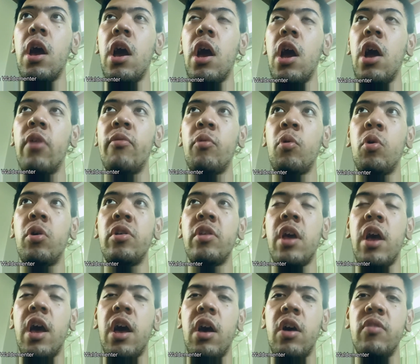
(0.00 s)
everyone
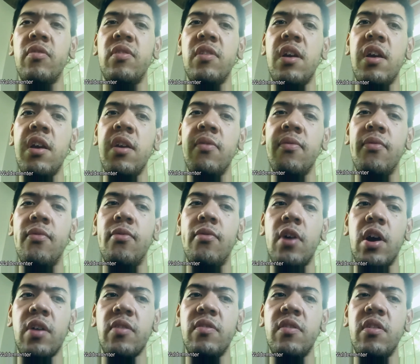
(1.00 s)
has
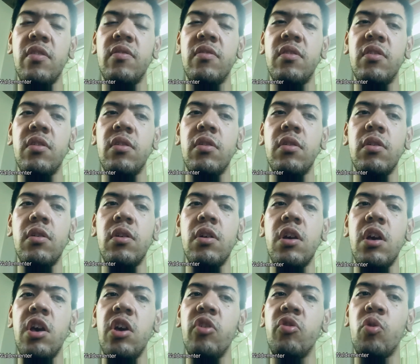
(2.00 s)
infected
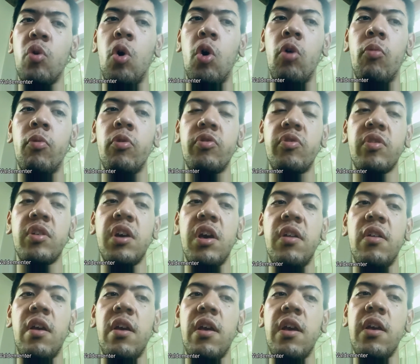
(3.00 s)
is almost
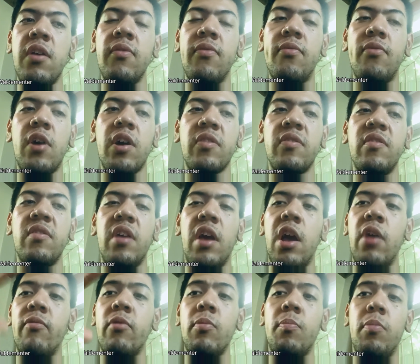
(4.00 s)
get infected
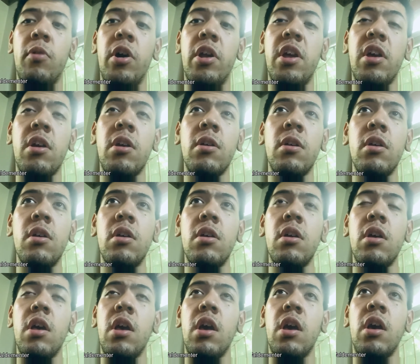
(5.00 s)
everybody
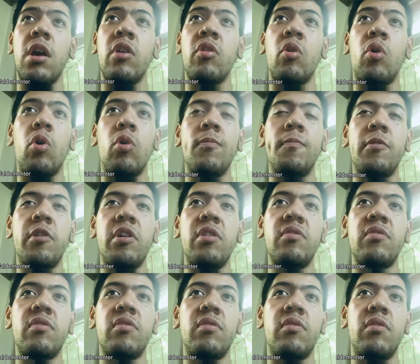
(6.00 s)
and whole
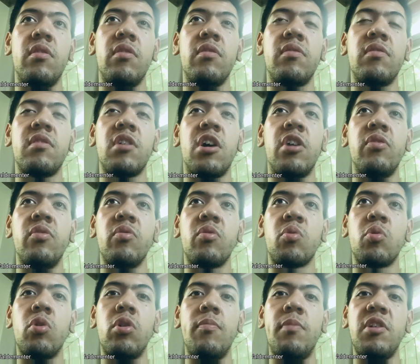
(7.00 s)
place the time is
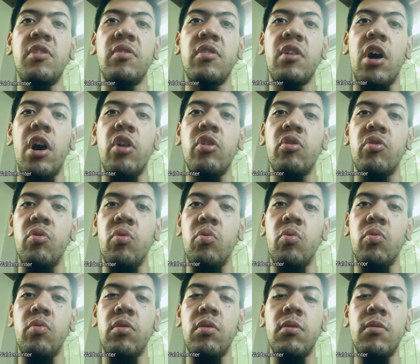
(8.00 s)
going to be die soon